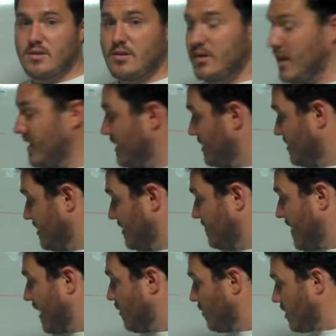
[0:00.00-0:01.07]
Okay, it's this
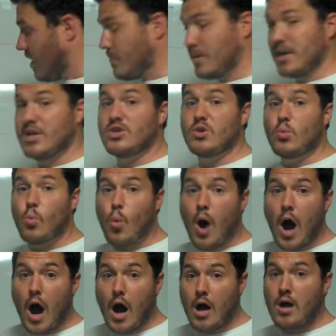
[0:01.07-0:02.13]
vowel combination
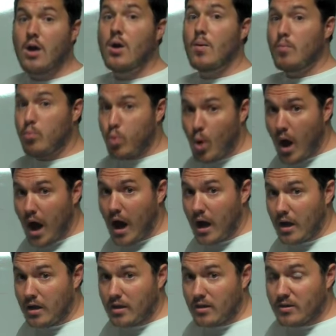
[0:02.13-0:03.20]
wa,
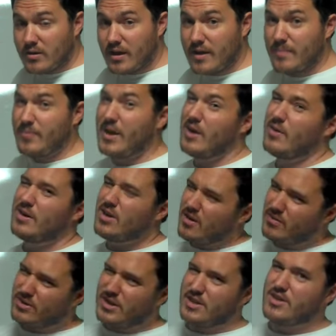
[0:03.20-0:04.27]
bwa. Okay, now in
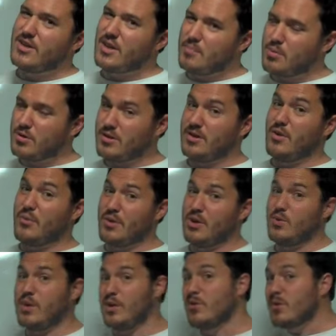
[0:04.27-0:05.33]
conversation, I personally don't think
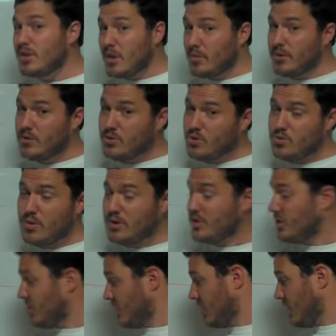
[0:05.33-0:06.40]
you hear the W too
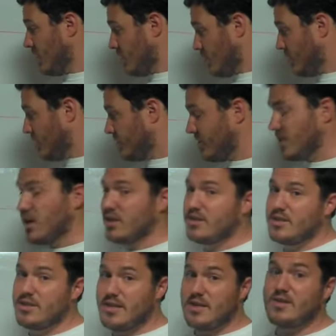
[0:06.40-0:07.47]
much when there's a
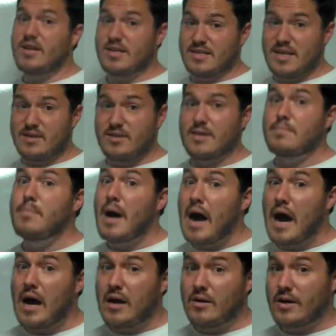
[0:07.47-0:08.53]
consonant there. Okay, it sounds like ba.